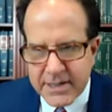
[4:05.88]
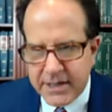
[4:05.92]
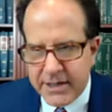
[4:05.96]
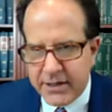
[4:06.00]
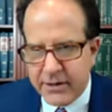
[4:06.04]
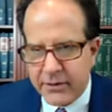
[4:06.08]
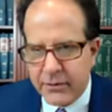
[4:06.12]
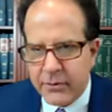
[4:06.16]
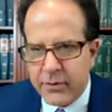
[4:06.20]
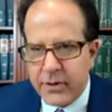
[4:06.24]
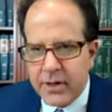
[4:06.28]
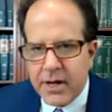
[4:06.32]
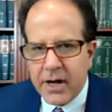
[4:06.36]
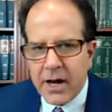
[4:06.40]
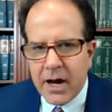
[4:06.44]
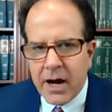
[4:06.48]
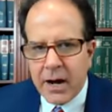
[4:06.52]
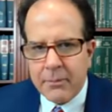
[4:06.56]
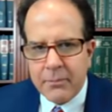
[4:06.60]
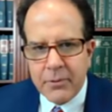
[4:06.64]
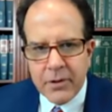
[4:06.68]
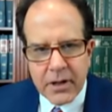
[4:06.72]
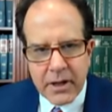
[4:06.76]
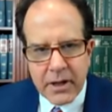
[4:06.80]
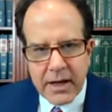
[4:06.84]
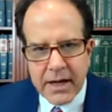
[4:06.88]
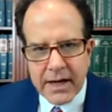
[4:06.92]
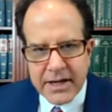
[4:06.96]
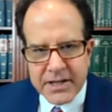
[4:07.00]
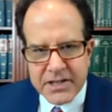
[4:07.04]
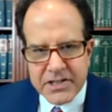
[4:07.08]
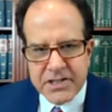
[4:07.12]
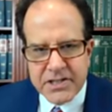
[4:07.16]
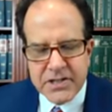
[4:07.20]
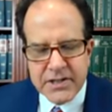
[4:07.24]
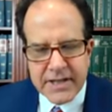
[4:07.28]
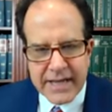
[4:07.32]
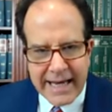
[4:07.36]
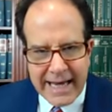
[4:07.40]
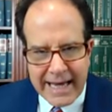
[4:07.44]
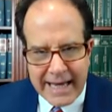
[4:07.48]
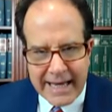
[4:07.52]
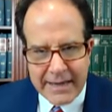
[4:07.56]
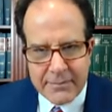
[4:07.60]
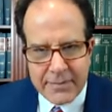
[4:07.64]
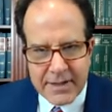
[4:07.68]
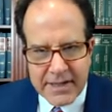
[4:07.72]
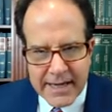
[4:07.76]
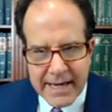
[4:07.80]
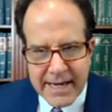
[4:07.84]
to you applies to the
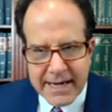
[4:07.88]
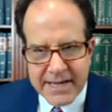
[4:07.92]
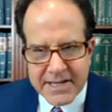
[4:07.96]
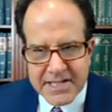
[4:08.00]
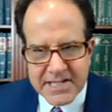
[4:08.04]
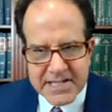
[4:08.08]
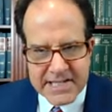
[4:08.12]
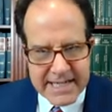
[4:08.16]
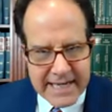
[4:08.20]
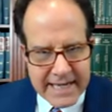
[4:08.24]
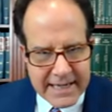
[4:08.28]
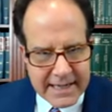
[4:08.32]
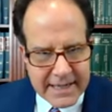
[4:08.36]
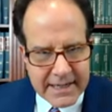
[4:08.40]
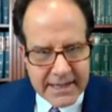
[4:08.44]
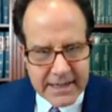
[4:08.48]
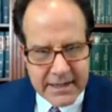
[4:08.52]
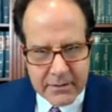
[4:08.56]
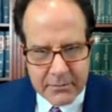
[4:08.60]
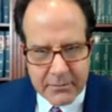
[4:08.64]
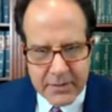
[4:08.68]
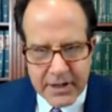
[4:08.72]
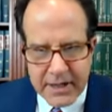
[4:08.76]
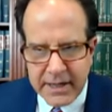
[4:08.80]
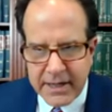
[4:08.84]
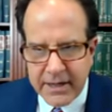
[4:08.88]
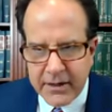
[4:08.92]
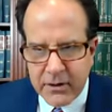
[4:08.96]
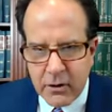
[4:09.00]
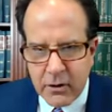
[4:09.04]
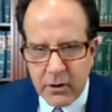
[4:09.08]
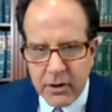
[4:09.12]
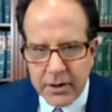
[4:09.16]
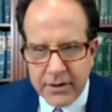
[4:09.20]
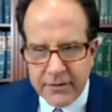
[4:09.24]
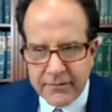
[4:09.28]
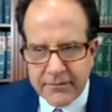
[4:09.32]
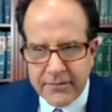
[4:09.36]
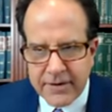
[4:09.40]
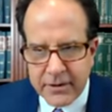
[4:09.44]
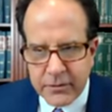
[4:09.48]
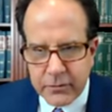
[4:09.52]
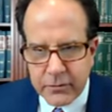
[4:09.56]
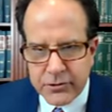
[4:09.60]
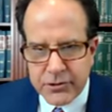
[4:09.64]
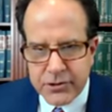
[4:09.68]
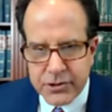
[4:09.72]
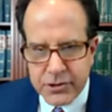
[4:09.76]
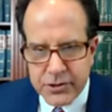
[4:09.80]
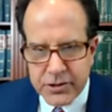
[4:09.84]
ABA's Standing Committee on the
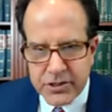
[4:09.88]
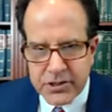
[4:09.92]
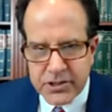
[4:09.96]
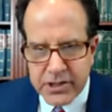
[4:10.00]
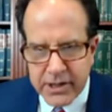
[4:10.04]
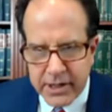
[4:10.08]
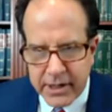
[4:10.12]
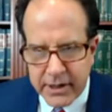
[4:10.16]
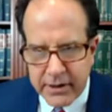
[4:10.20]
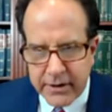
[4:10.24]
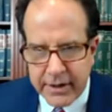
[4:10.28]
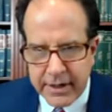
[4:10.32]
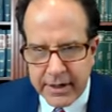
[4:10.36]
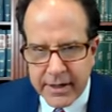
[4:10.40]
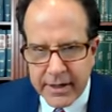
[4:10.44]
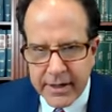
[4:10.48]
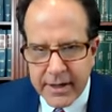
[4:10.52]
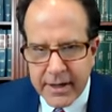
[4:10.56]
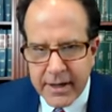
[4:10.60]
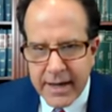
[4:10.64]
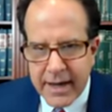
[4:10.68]
Federal Judiciary,